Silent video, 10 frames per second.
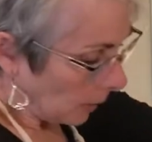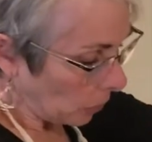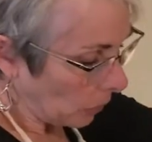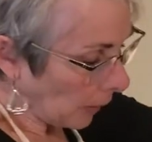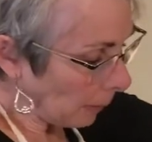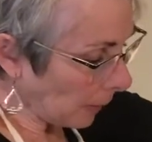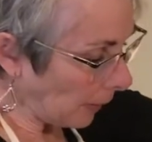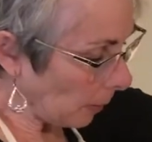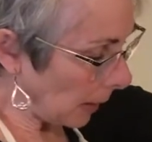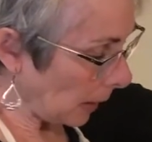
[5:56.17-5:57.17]
Just empty
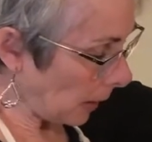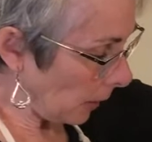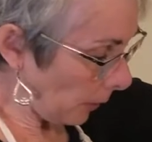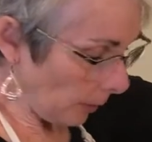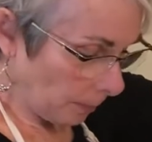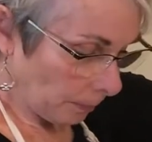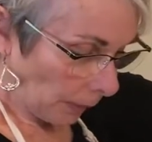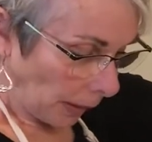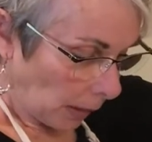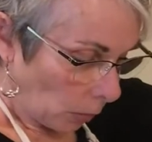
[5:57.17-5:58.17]
them in here.
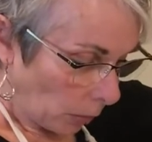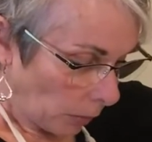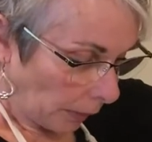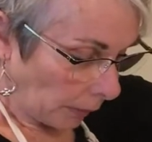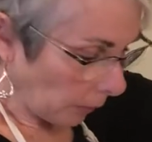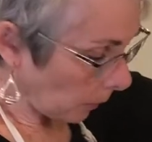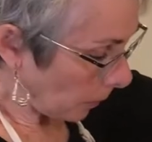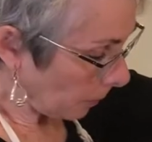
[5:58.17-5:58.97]
We're going to